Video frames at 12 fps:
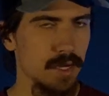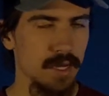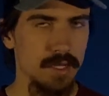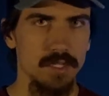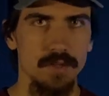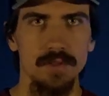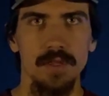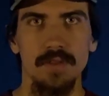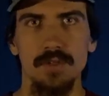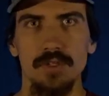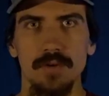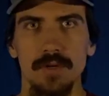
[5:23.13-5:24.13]
and telling the
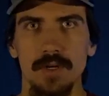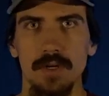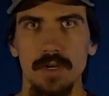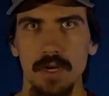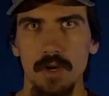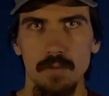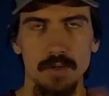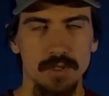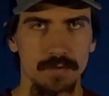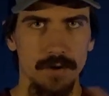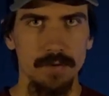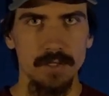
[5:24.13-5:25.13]
other tuner which
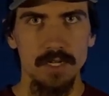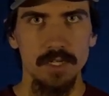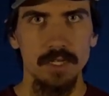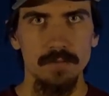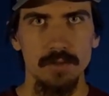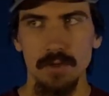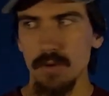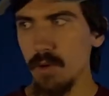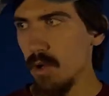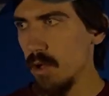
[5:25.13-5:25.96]
frequency to jump to,